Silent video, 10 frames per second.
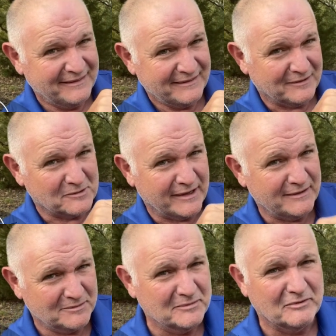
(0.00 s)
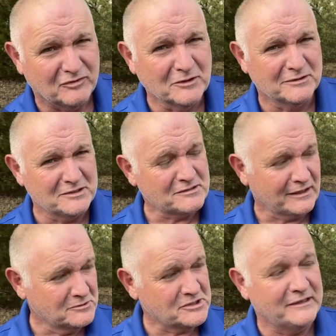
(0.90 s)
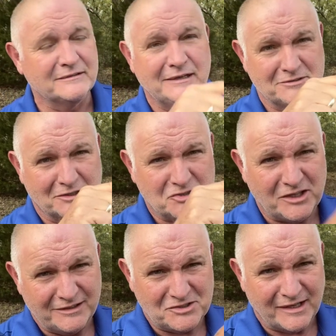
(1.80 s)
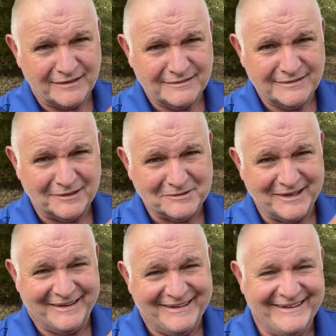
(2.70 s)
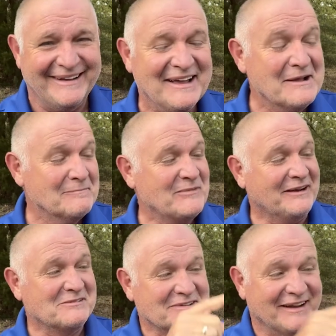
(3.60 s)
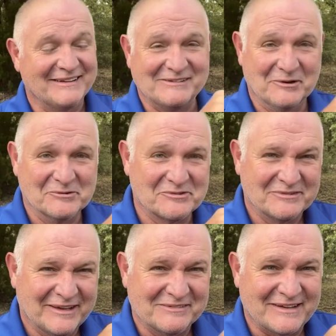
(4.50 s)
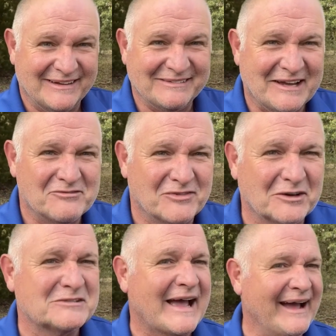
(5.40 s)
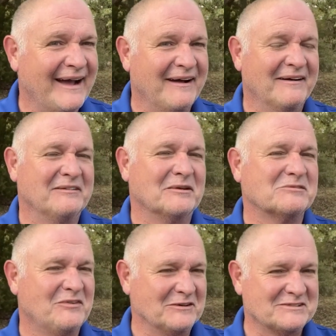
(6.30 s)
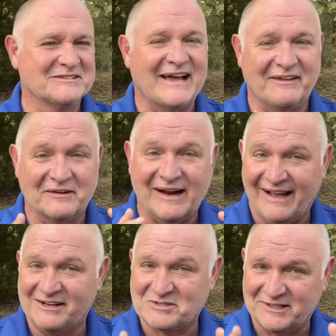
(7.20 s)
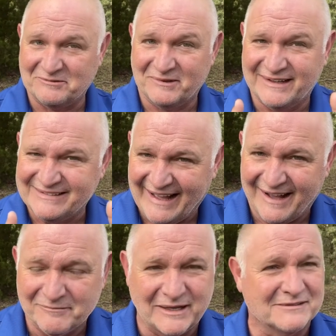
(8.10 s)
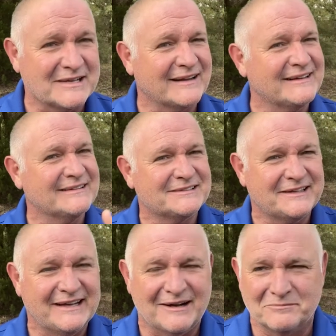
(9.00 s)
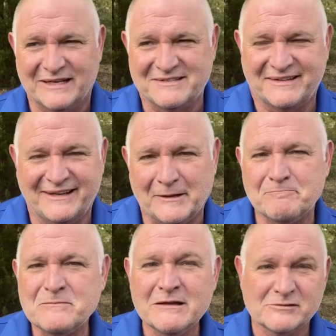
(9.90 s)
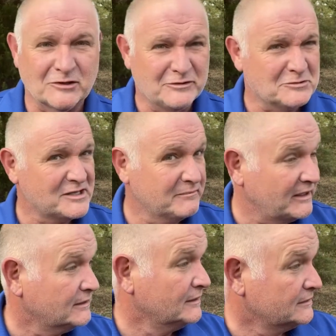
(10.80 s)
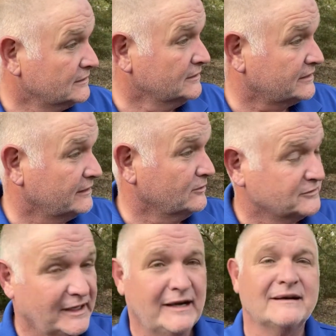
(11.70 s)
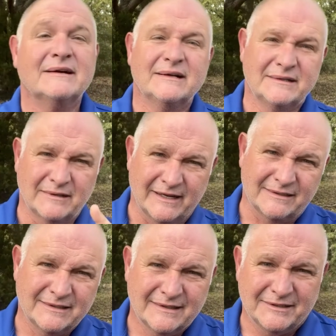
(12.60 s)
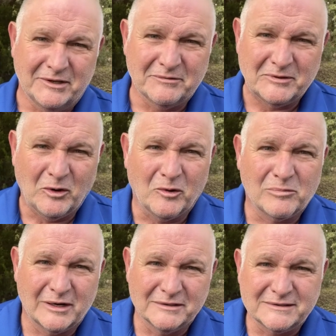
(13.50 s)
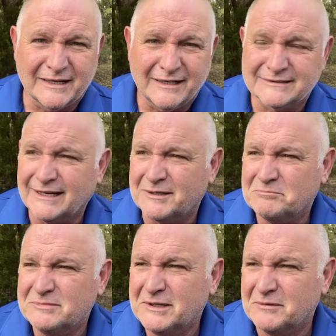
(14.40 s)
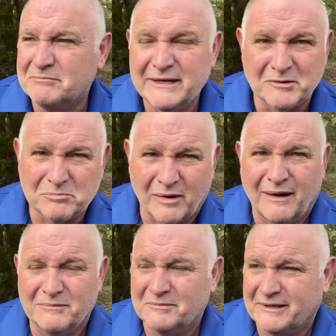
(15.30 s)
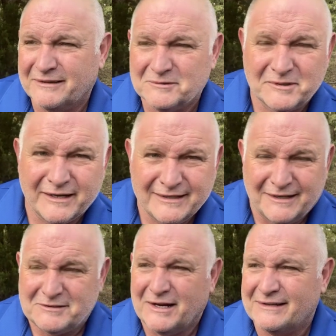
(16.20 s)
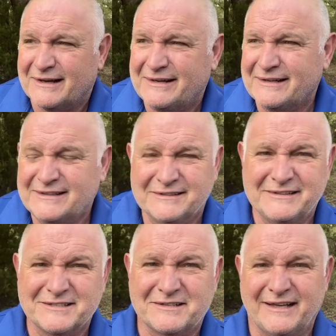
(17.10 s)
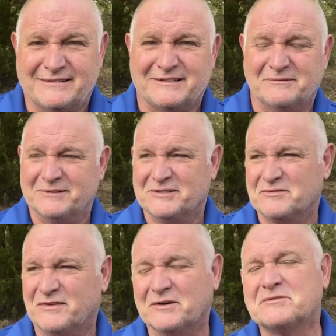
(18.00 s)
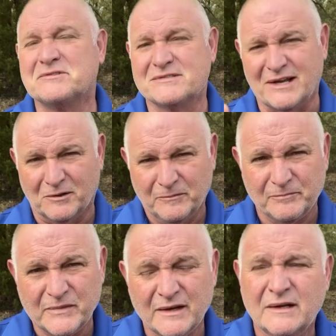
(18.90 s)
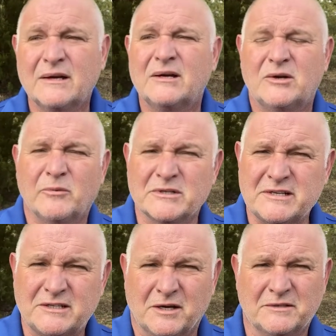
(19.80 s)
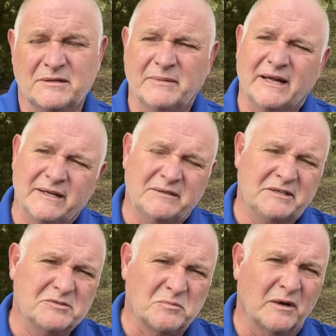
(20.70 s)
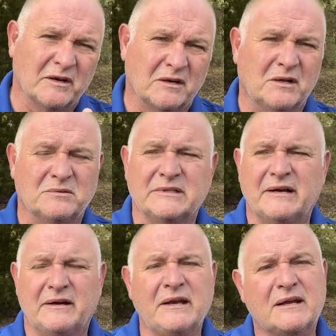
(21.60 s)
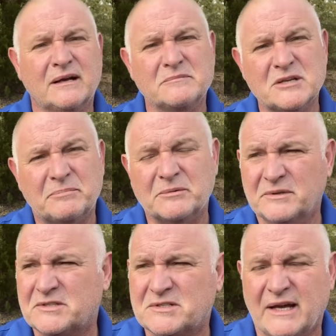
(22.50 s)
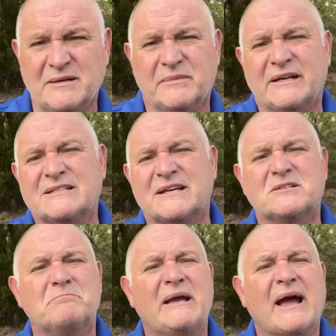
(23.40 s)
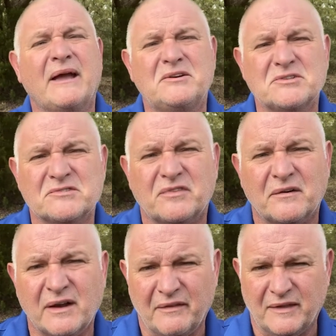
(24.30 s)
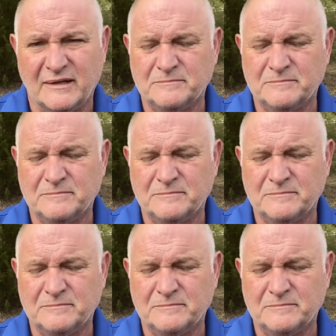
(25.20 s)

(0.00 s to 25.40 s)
okay, full disclosure here, there's a cheat sheet, okay? And it's got those verses, how they're actually written out, because I guarantee I'll mess it up. So if you see me looking over there, well, you and old Brother Todd's got a little mental problem there, okay? I get a little dyslexic with this verse. So what's he talking about? He's running along there and he comes up on this statement. He says, be anxious for nothing.